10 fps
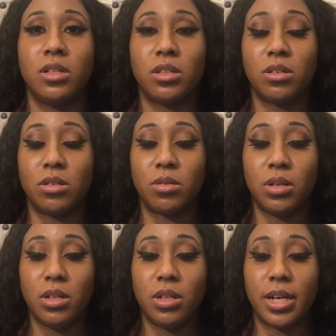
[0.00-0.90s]
So,
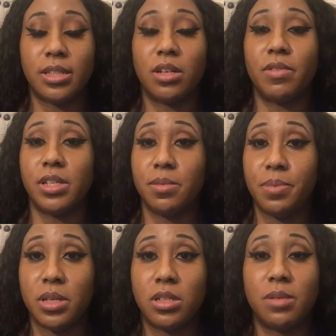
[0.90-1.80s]
like I said, rest in
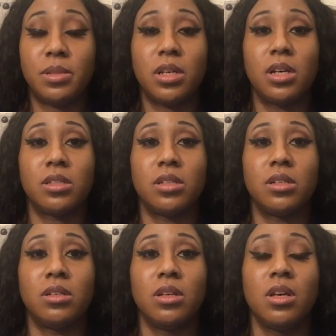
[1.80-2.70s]
peace, Nipsey
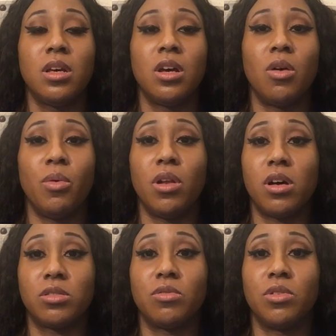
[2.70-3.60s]
Hussle. We
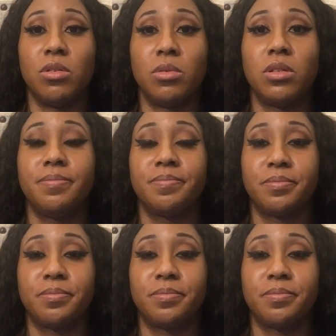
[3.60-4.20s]
lost a real one.